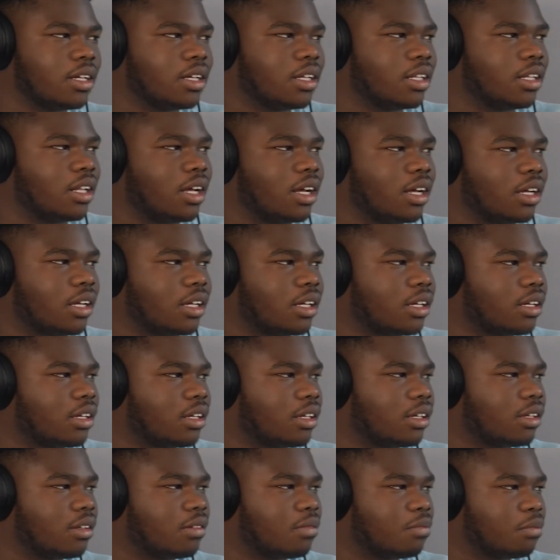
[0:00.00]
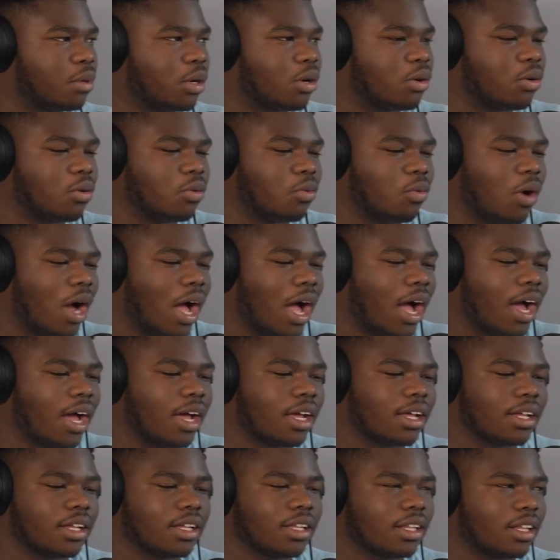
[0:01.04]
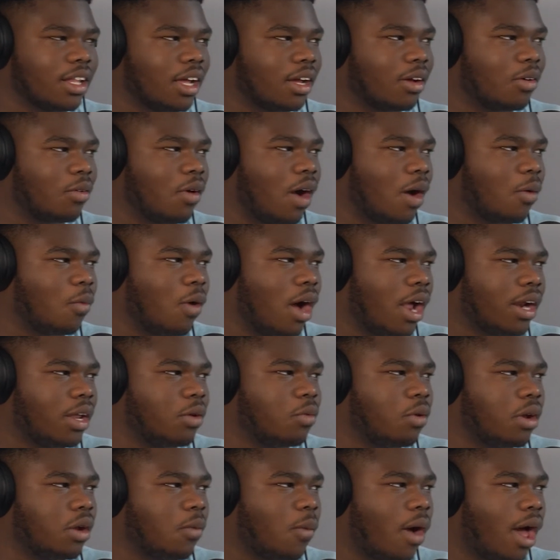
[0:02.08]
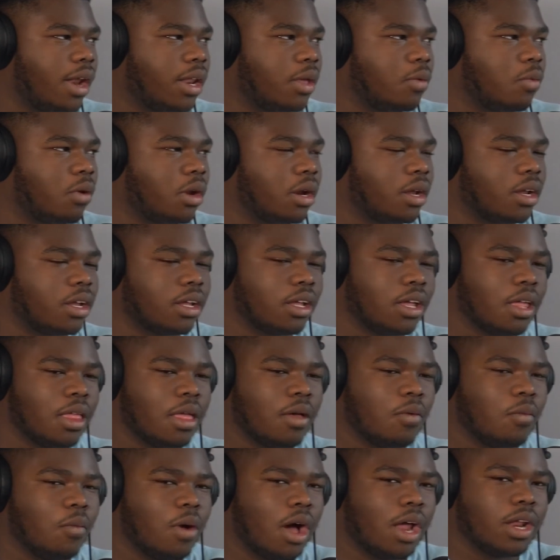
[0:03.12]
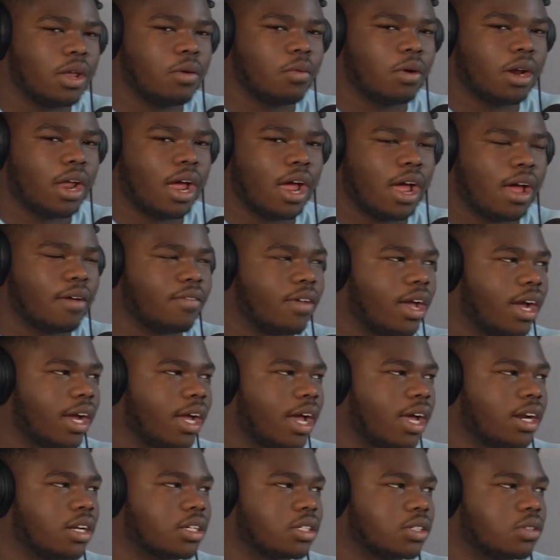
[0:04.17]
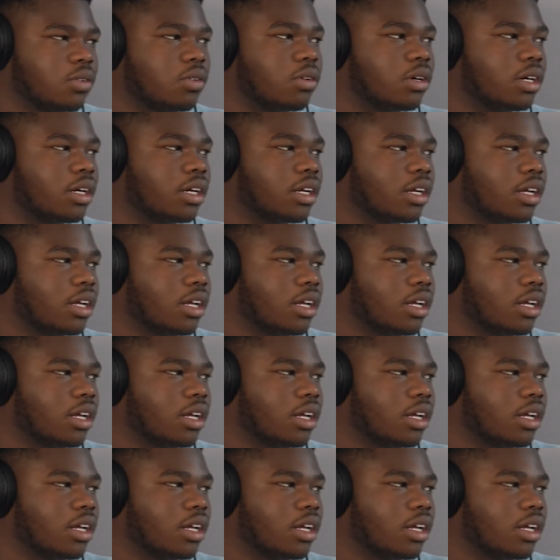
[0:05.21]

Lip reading: Like, bro, why? Like, why do you want to have that kind of story?